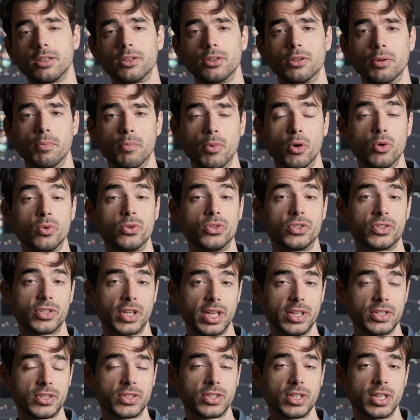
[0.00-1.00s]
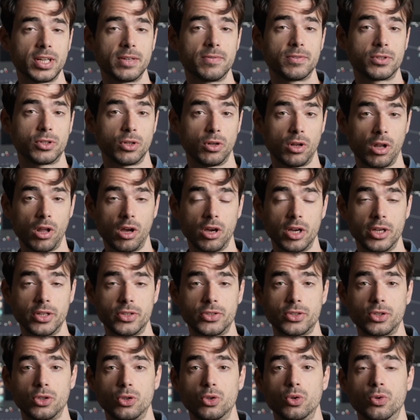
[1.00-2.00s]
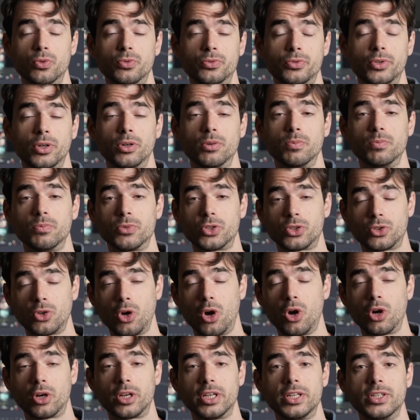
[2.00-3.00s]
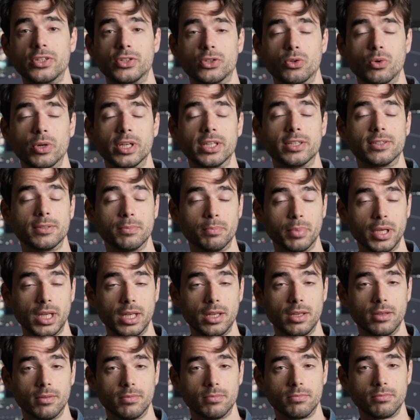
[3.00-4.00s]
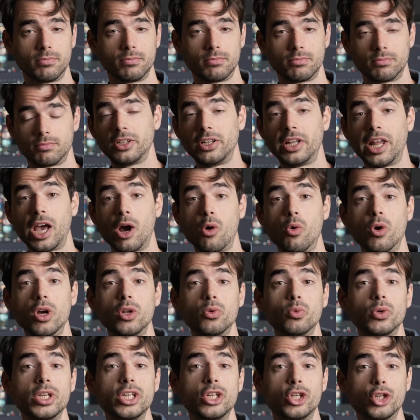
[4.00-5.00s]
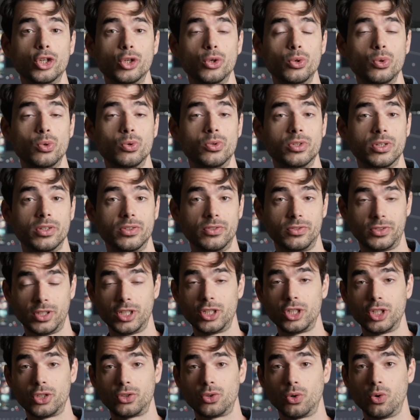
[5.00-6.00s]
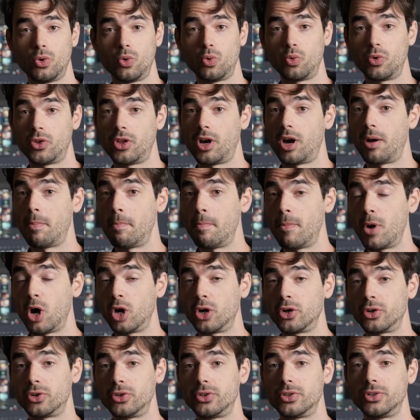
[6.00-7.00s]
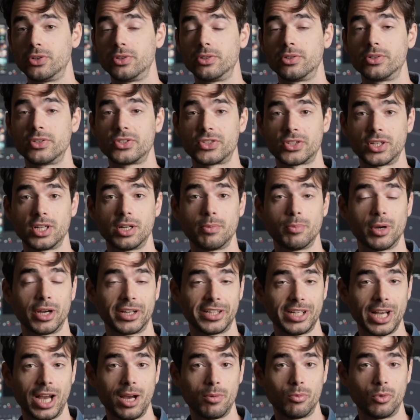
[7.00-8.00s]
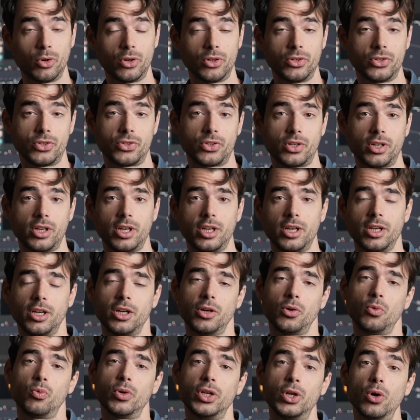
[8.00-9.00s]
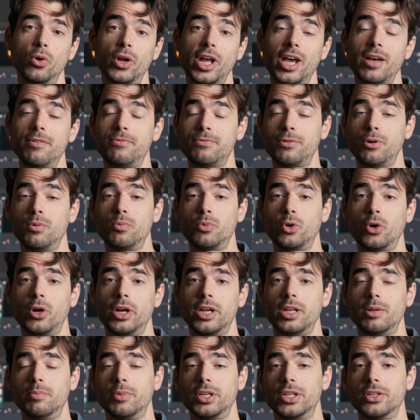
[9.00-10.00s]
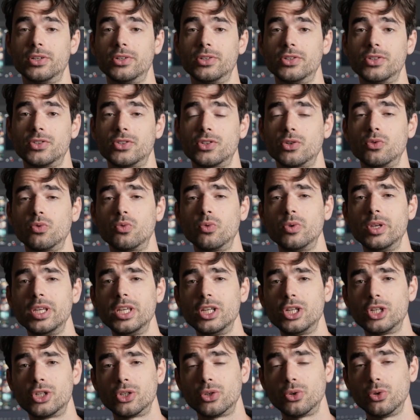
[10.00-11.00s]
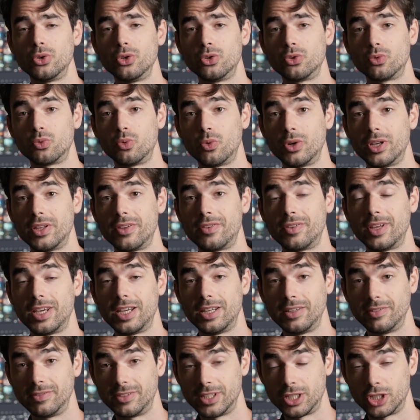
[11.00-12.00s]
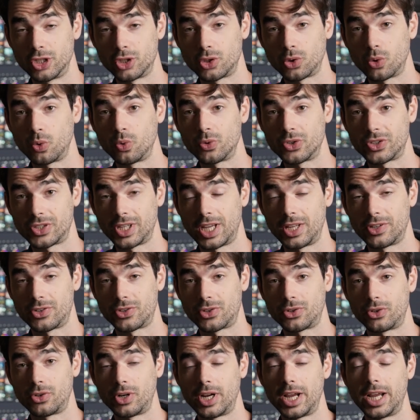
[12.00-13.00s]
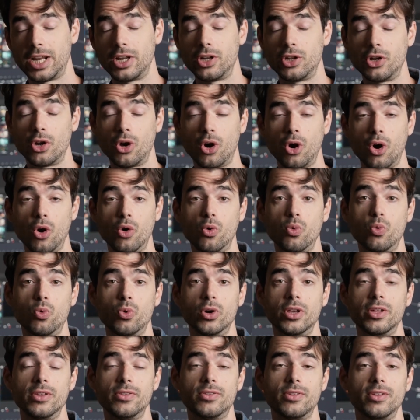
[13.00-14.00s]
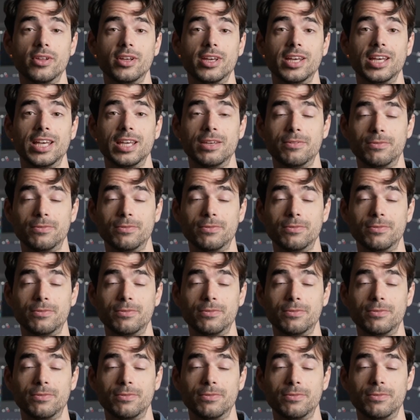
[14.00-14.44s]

the most sensitive to light your film stock is going to be. Now, when we shoot digital with our modern cinema cameras, we don't have film grain because we shoot with a digital sensor and not with a